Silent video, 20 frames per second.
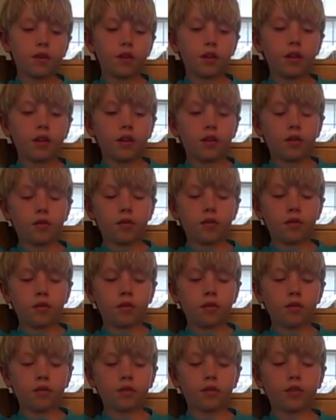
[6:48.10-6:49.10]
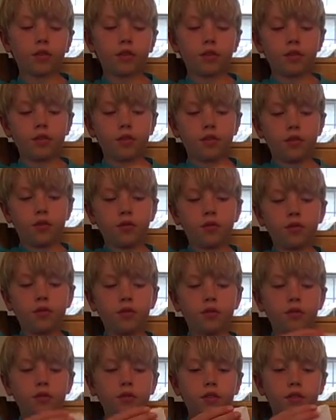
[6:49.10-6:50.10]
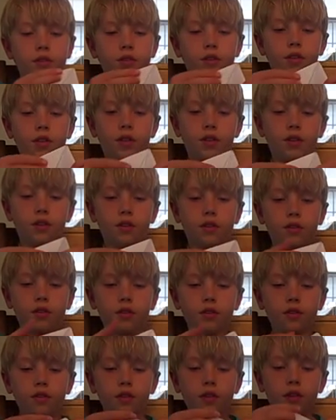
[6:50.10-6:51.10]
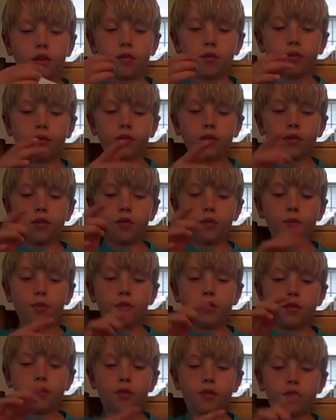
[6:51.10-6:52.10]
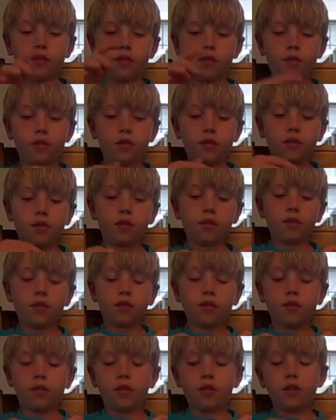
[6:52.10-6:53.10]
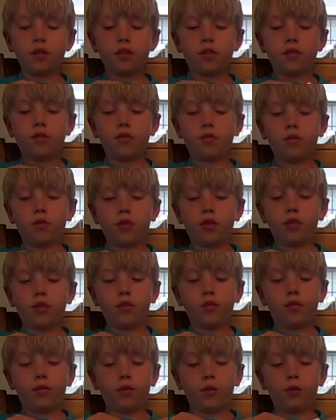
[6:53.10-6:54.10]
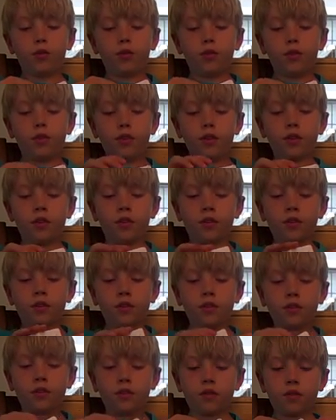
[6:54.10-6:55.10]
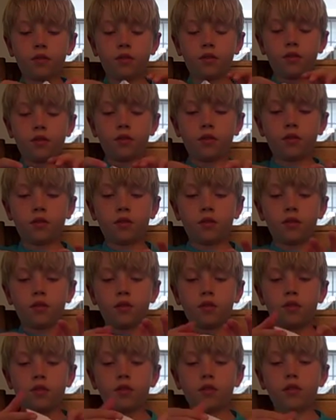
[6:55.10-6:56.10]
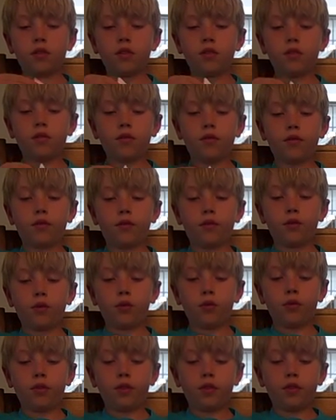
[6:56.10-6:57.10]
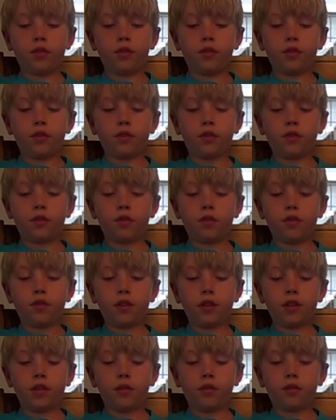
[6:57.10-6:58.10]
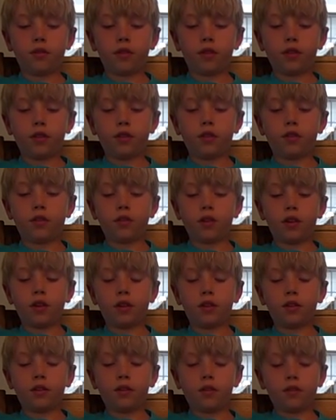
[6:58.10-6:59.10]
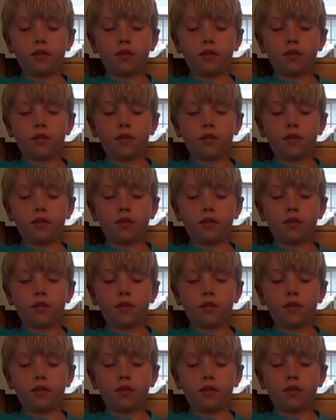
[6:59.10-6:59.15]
Now, what you're going to do is you're going to take the side with the opened end where you folded this and fold it down like that.